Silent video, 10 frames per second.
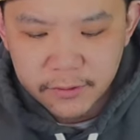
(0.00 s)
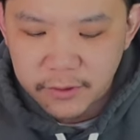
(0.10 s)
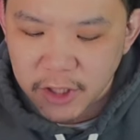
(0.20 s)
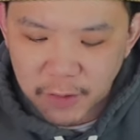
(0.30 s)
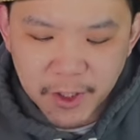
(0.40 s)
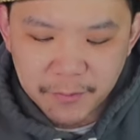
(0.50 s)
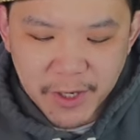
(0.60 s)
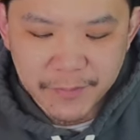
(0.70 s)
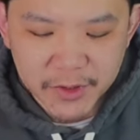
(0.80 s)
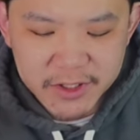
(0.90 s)
Little bit of
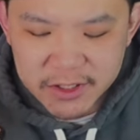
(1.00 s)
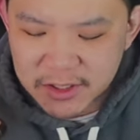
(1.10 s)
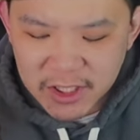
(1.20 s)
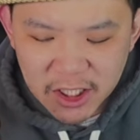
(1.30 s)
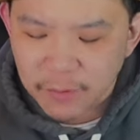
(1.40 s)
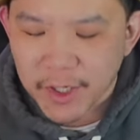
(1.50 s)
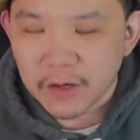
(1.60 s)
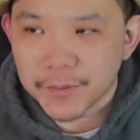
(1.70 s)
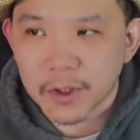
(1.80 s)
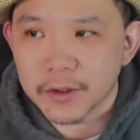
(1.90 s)
pepper, just a little bit
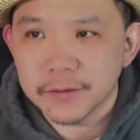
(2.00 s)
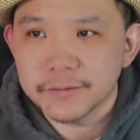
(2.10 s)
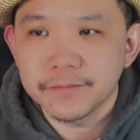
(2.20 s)
of burn.